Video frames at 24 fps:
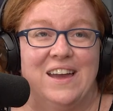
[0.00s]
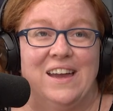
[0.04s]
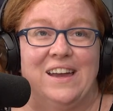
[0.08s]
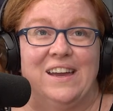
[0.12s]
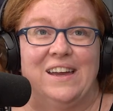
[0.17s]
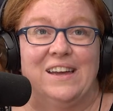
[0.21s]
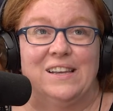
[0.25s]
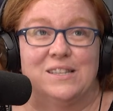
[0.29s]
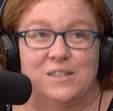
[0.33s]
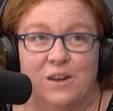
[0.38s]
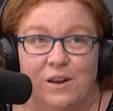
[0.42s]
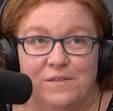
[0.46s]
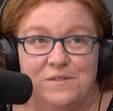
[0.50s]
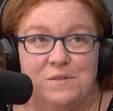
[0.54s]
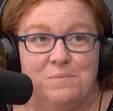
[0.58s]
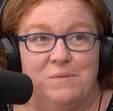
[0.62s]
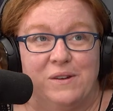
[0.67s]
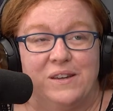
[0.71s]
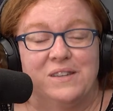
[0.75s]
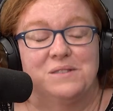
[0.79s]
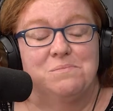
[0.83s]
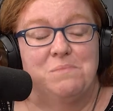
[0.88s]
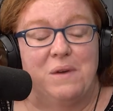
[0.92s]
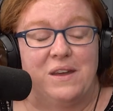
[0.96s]
It's often
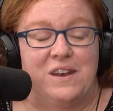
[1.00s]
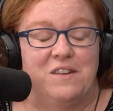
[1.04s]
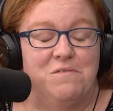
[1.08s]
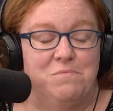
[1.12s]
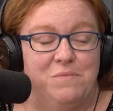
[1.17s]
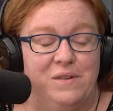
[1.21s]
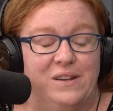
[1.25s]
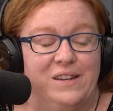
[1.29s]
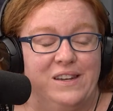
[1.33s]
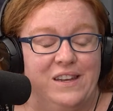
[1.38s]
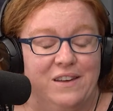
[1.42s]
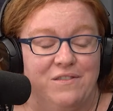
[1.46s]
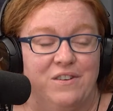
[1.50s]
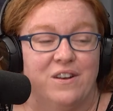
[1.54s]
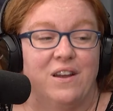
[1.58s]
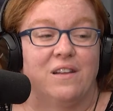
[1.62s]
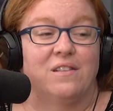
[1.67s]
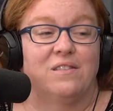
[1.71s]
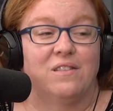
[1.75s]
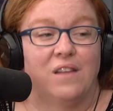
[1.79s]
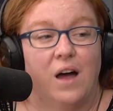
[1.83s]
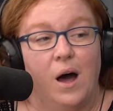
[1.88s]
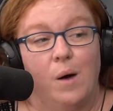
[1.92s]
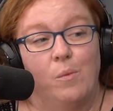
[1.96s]
because men have been given a
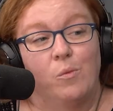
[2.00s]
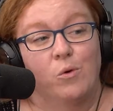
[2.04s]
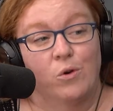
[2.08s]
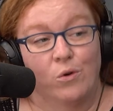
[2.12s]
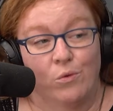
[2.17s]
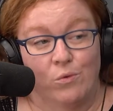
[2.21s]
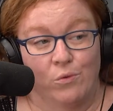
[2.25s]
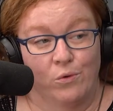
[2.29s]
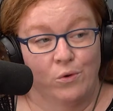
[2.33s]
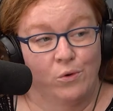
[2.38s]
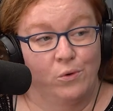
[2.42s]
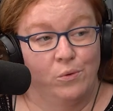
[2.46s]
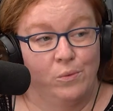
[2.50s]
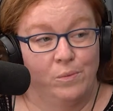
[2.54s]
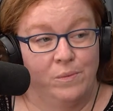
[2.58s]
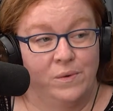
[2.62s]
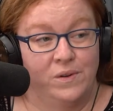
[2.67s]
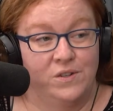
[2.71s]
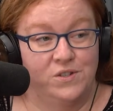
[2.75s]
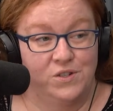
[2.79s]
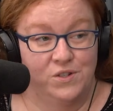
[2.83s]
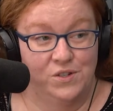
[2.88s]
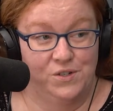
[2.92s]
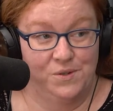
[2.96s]
lot more
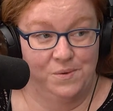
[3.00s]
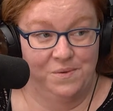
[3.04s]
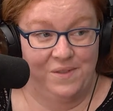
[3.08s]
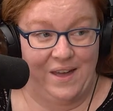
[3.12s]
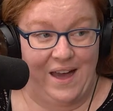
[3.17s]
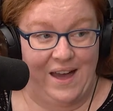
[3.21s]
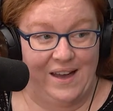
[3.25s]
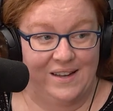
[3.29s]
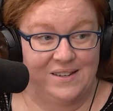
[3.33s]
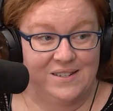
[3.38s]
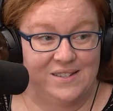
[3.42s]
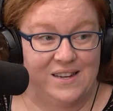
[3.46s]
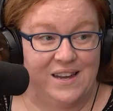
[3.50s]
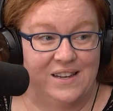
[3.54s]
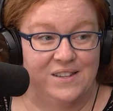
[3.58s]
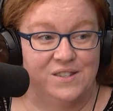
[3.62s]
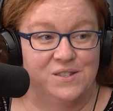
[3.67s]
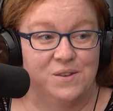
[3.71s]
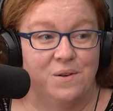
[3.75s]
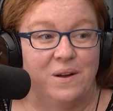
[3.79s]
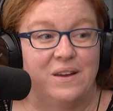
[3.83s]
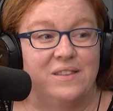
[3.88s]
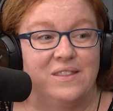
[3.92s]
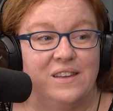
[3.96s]
room to do that. And
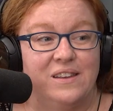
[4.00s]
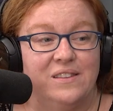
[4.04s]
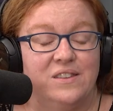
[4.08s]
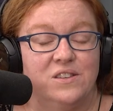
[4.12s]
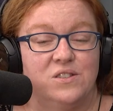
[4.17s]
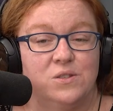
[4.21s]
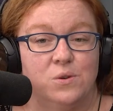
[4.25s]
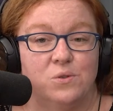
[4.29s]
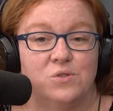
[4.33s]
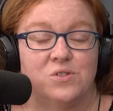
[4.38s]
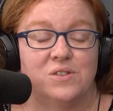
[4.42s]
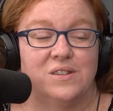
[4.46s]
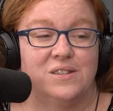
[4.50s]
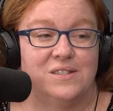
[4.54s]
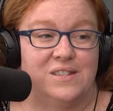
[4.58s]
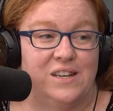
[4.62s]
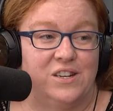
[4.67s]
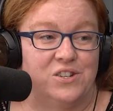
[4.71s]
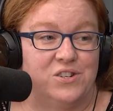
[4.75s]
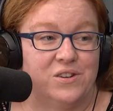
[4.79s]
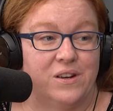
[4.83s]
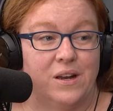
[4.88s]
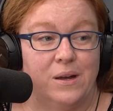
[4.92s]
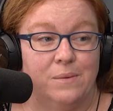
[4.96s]
so I think that
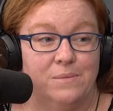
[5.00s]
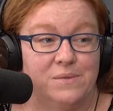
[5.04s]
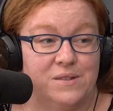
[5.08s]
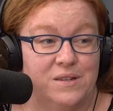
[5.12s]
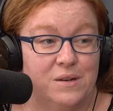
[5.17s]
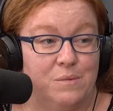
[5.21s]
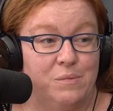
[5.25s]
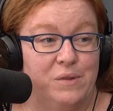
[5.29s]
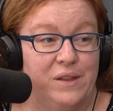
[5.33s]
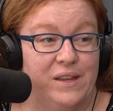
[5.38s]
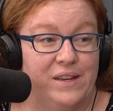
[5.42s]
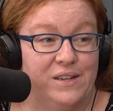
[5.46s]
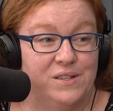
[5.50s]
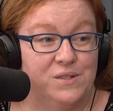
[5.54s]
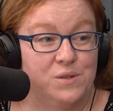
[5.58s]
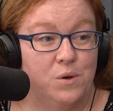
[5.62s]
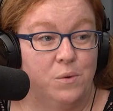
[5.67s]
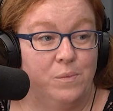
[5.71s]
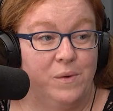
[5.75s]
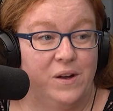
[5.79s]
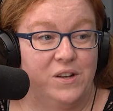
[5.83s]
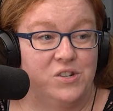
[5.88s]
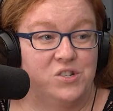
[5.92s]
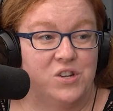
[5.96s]
socialization comes into play
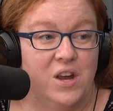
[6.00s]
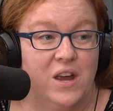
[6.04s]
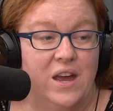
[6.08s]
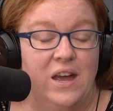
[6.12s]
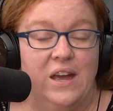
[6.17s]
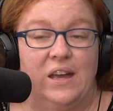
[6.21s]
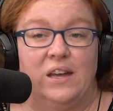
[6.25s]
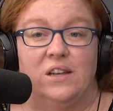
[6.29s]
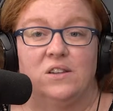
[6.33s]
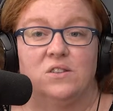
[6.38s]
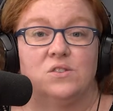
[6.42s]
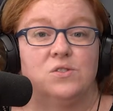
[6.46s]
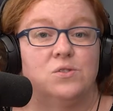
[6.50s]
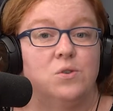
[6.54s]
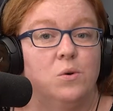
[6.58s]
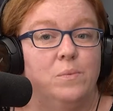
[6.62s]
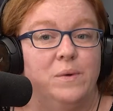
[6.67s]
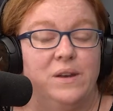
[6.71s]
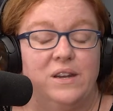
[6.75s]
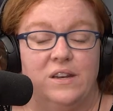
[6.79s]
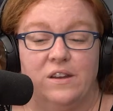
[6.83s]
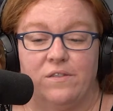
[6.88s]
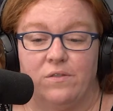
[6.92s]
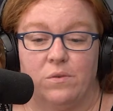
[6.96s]
so much in so
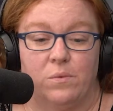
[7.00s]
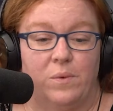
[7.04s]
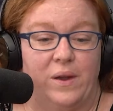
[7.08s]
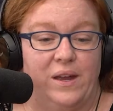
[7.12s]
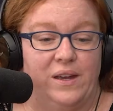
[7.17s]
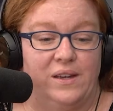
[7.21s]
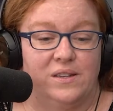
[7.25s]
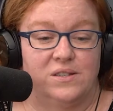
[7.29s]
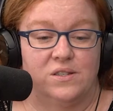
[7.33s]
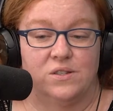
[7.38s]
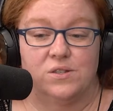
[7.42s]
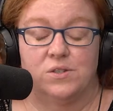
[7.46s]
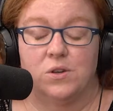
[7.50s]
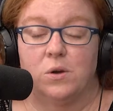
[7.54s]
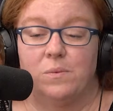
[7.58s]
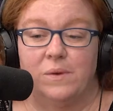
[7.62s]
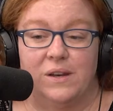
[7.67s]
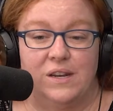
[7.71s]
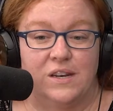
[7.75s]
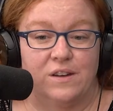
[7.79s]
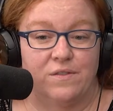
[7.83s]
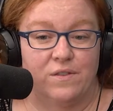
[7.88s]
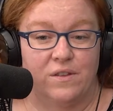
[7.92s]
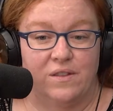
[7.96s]
many different ways and so
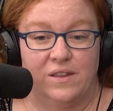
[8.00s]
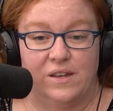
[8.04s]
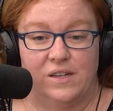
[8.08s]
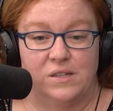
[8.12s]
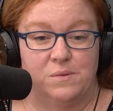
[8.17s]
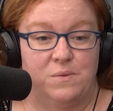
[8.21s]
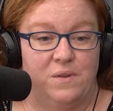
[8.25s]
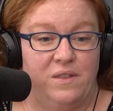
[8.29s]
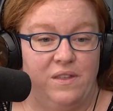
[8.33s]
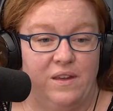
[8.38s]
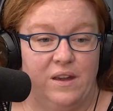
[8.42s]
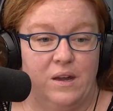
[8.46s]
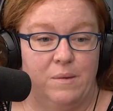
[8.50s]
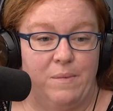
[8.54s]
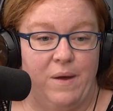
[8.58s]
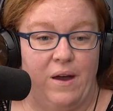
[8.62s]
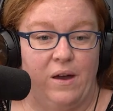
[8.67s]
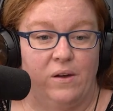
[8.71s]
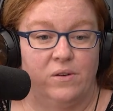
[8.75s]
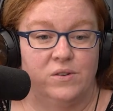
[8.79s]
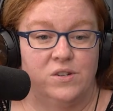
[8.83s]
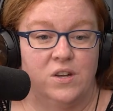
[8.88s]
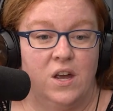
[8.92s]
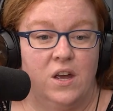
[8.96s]
many different things we think
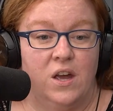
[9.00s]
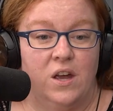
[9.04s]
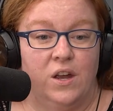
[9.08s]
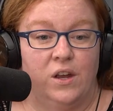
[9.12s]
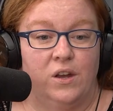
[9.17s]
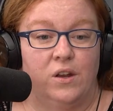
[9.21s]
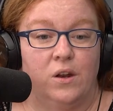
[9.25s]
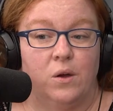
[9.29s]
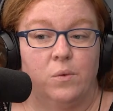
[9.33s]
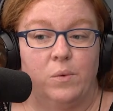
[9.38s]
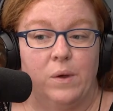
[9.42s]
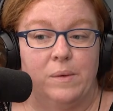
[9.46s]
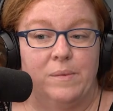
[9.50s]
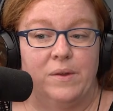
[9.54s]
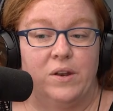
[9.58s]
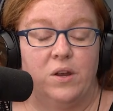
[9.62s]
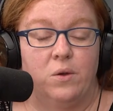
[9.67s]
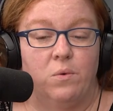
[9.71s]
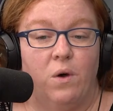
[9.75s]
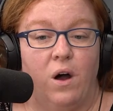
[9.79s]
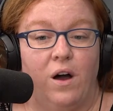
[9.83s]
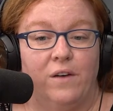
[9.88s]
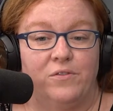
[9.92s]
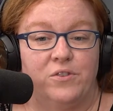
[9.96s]
about. You know, women
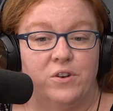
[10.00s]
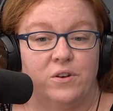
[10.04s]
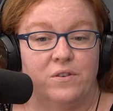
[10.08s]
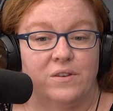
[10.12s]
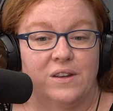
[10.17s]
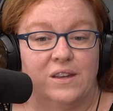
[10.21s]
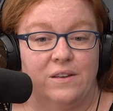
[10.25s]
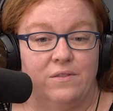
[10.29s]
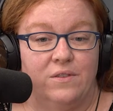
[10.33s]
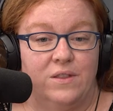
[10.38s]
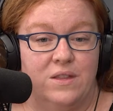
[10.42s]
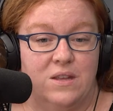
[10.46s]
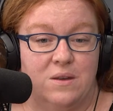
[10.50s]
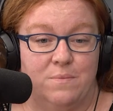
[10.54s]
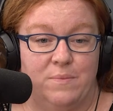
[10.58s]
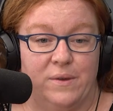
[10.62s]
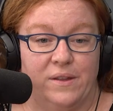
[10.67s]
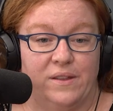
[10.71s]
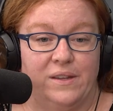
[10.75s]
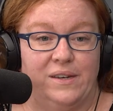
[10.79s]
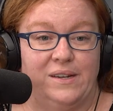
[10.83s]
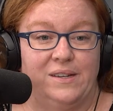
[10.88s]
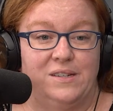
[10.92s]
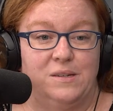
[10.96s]
who often are given the
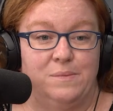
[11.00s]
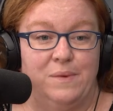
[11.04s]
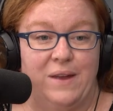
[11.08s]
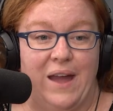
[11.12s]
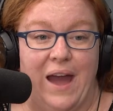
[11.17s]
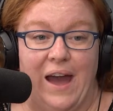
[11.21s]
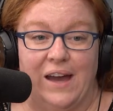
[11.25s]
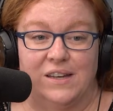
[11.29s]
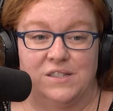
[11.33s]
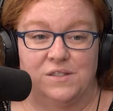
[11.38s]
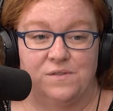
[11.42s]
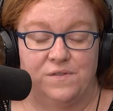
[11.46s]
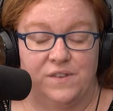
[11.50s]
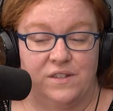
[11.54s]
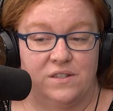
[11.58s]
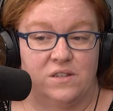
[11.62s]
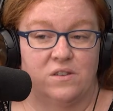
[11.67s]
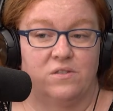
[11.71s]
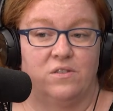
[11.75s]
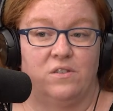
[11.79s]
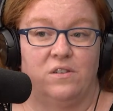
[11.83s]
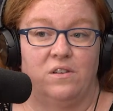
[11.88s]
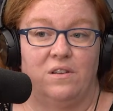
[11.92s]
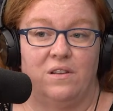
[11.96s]
ability to be as
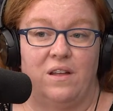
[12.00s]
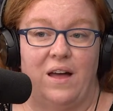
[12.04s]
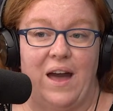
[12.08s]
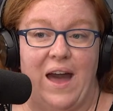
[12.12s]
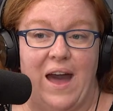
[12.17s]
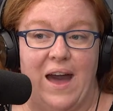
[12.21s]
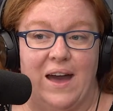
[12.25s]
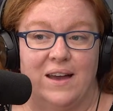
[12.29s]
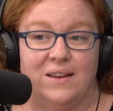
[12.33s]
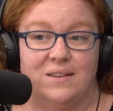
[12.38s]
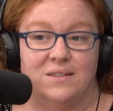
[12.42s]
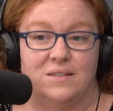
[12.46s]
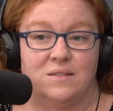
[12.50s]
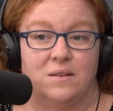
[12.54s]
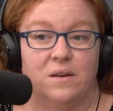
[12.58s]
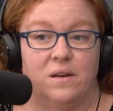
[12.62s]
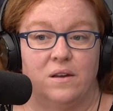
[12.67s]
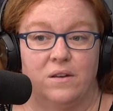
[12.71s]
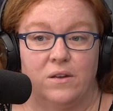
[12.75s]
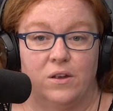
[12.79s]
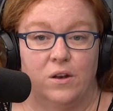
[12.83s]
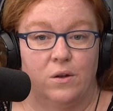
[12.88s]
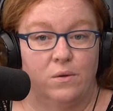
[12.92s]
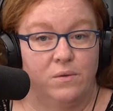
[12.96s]
physical as,
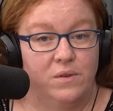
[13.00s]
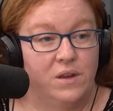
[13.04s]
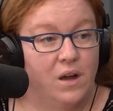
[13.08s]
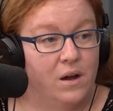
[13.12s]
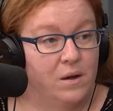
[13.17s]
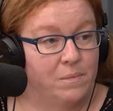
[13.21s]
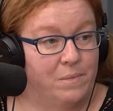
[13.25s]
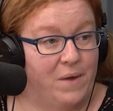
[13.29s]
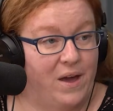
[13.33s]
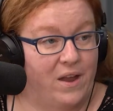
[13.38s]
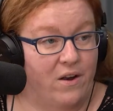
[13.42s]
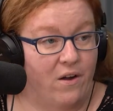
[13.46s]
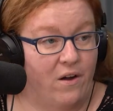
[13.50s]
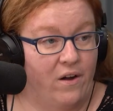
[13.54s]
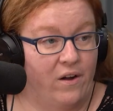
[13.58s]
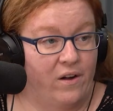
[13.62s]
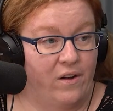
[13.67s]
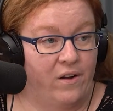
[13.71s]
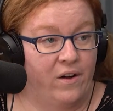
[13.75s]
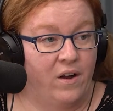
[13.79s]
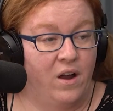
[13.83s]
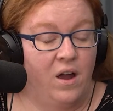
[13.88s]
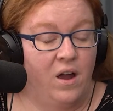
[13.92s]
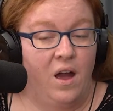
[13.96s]
you know, young men
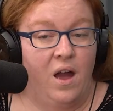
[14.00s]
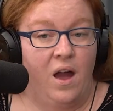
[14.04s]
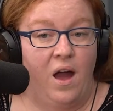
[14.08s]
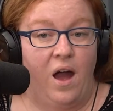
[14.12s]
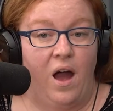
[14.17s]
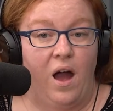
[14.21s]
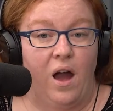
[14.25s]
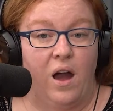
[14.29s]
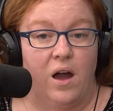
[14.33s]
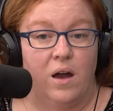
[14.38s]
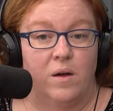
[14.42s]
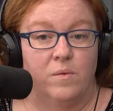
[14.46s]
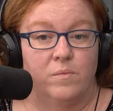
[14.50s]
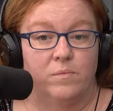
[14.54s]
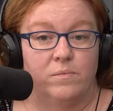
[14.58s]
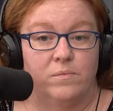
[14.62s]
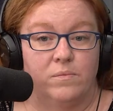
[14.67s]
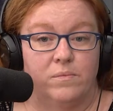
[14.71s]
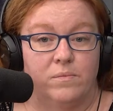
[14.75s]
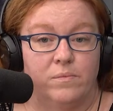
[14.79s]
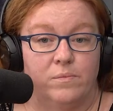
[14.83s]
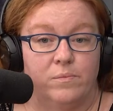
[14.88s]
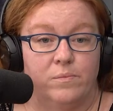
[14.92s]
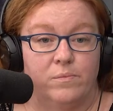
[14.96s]
are,
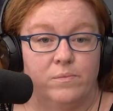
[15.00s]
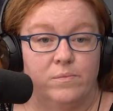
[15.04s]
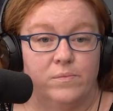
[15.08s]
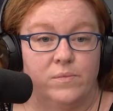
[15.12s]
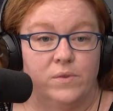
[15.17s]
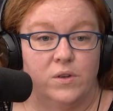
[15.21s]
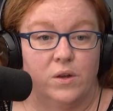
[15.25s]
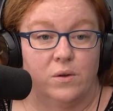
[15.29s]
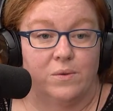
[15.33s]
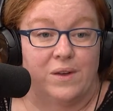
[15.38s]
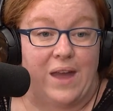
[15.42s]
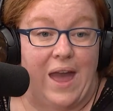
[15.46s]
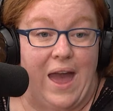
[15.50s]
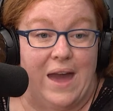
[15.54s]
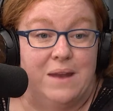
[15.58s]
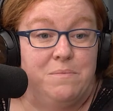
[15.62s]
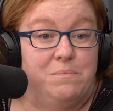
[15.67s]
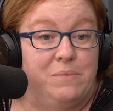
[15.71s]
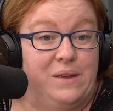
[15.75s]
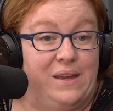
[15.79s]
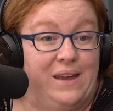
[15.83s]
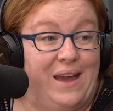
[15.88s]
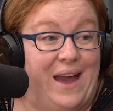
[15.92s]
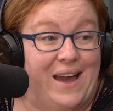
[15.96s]
you know,
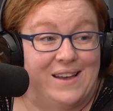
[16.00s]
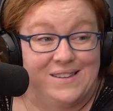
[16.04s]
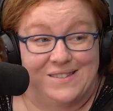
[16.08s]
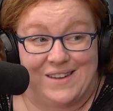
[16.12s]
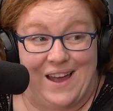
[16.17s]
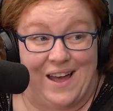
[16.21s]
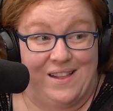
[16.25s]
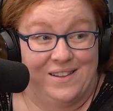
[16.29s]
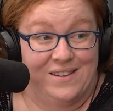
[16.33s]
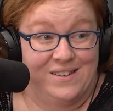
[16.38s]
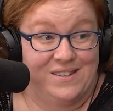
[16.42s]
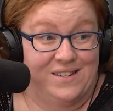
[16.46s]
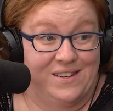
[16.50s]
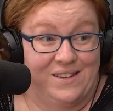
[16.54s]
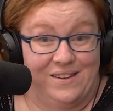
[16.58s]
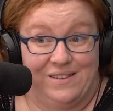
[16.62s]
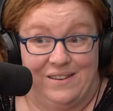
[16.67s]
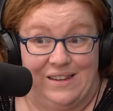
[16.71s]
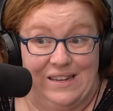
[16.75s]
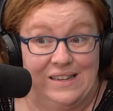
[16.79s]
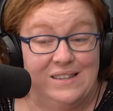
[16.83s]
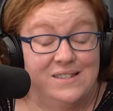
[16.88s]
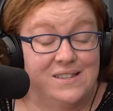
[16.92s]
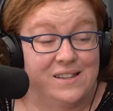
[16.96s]
can be as
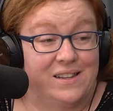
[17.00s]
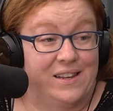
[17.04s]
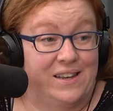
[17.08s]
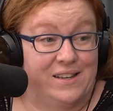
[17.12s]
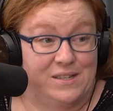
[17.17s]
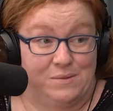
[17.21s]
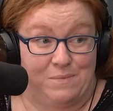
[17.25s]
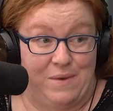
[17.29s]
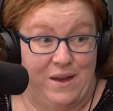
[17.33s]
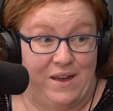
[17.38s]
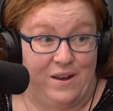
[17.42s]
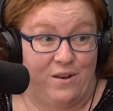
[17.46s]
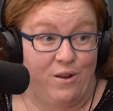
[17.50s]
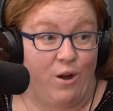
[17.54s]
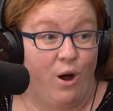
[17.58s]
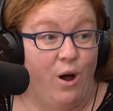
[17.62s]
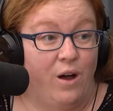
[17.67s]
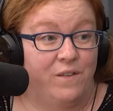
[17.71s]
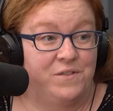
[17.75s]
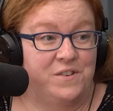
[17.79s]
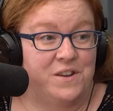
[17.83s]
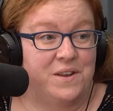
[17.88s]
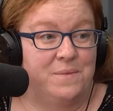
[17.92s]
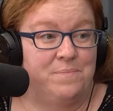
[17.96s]
talented easily as men
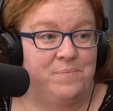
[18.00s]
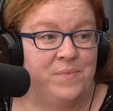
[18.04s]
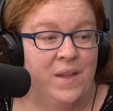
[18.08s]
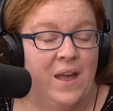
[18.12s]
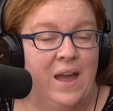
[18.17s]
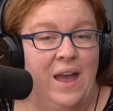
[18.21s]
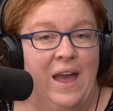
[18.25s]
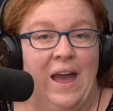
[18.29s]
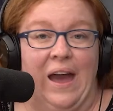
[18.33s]
often.